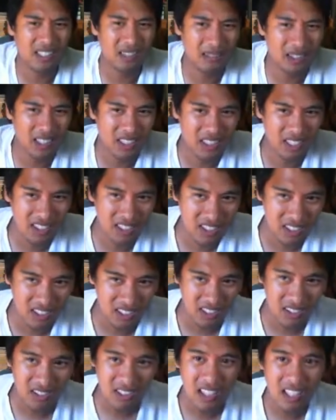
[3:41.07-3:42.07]
I'm not too
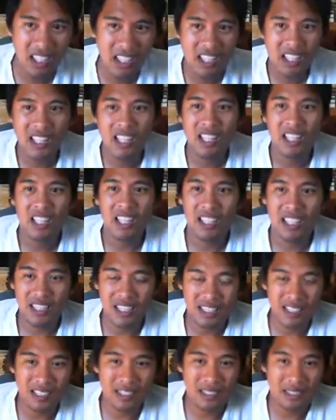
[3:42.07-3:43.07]
sure.
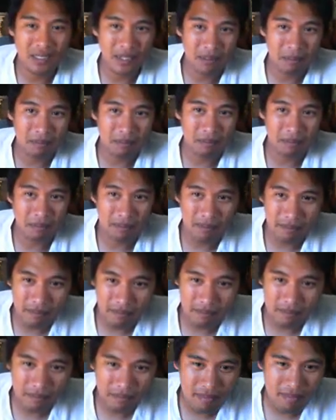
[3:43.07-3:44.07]
Um,
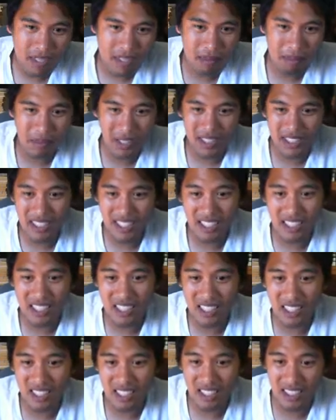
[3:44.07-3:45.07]
but
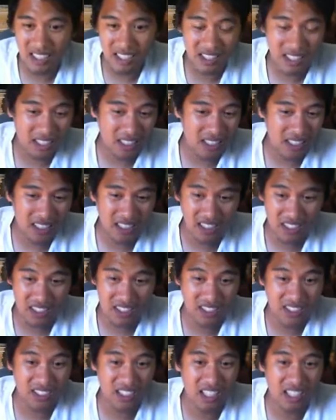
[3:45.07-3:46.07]
yeah, uh, you
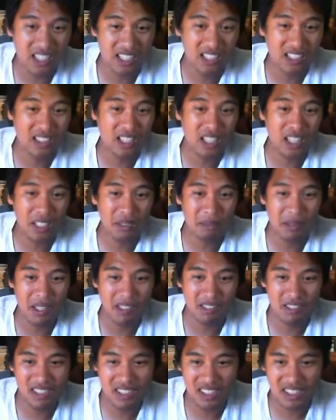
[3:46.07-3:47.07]
know, there's a lot to talk
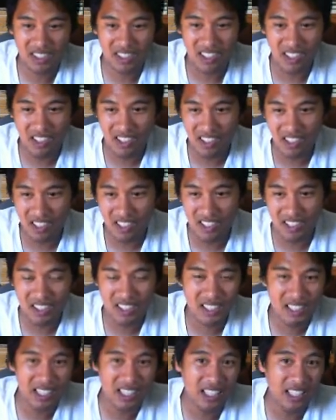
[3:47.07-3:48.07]
about with this card,
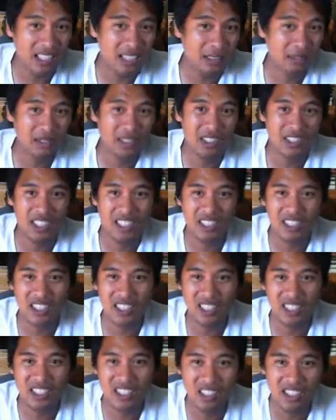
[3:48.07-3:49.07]
uh, um, so let's
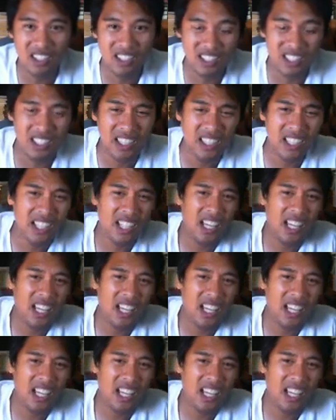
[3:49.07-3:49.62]
get started.